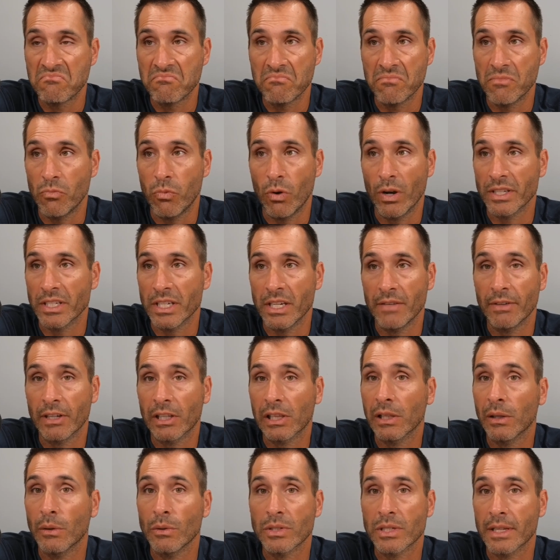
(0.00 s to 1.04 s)
It wasn't even
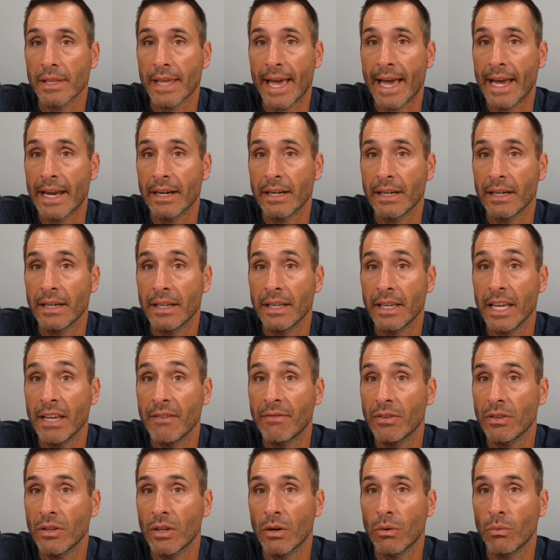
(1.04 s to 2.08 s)
close to that,
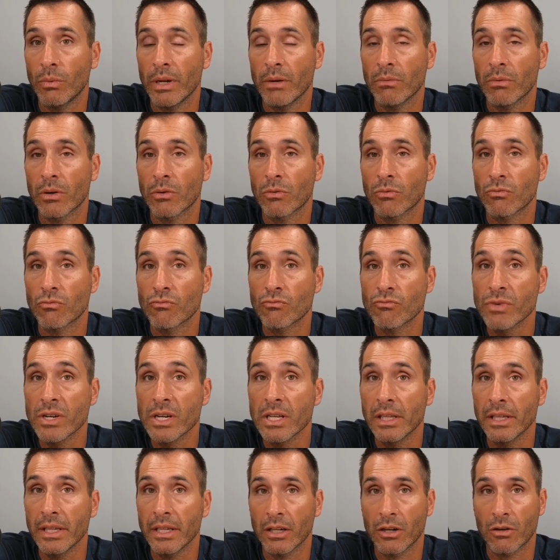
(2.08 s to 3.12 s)
even though we were
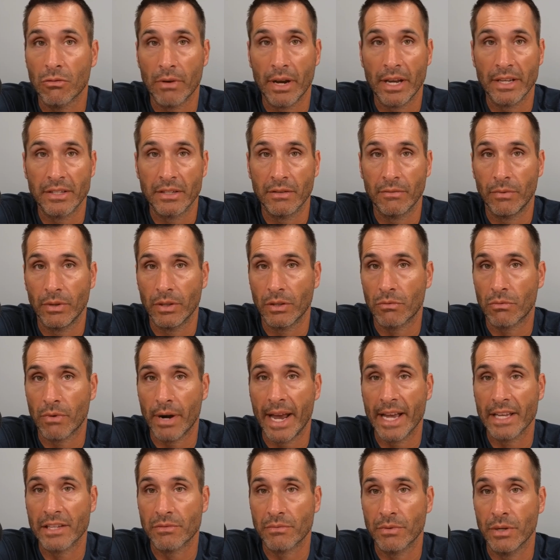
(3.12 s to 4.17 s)
really aggressive with
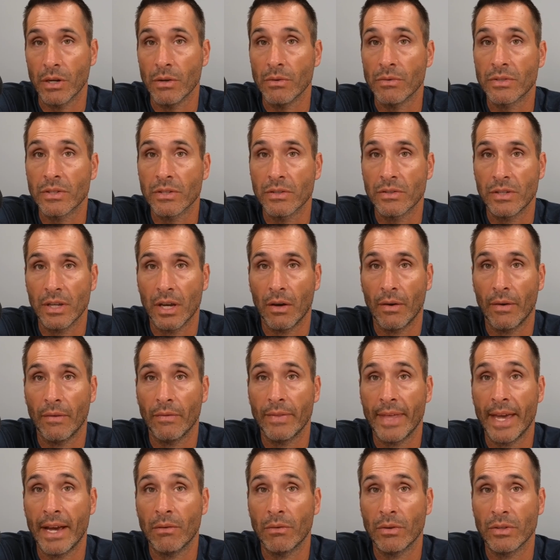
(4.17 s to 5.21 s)
grassroots. So
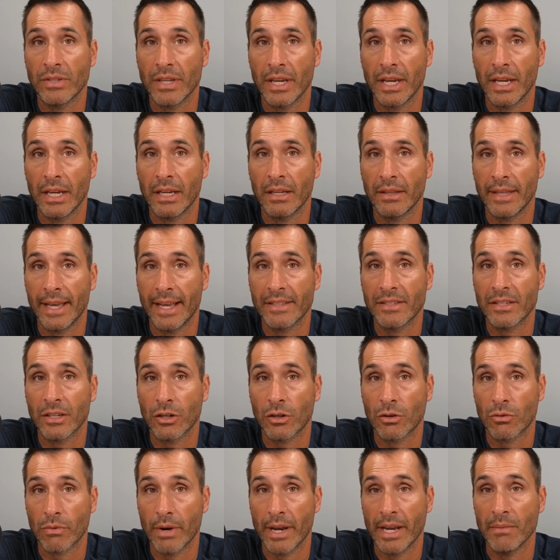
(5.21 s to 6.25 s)
that was a that's a
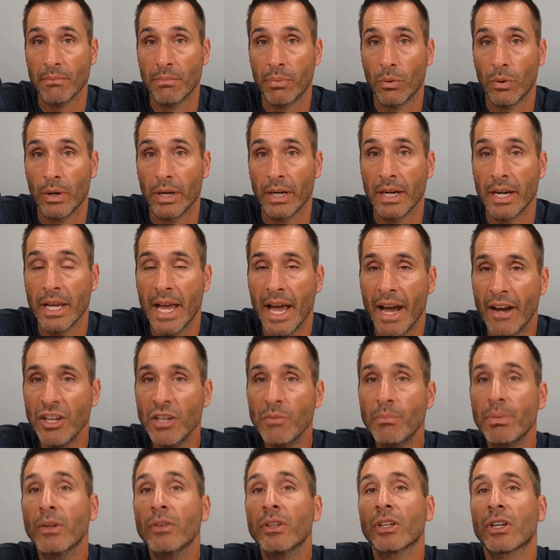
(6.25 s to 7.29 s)
great point. How do you
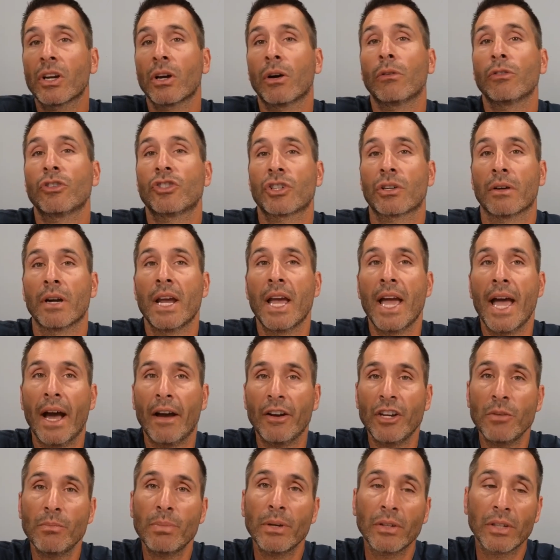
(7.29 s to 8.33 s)
build the culture? How
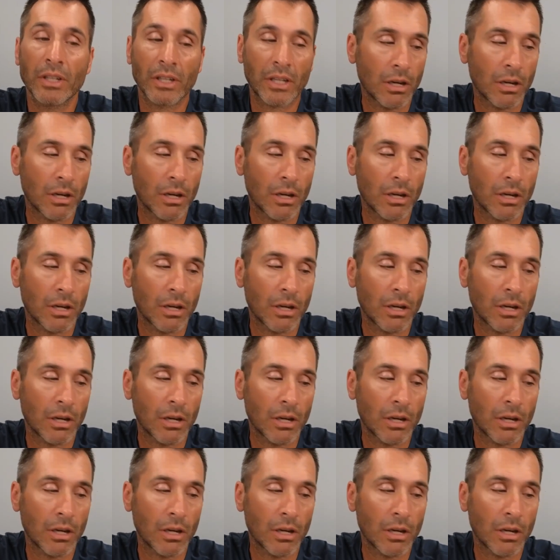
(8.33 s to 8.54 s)
do you build a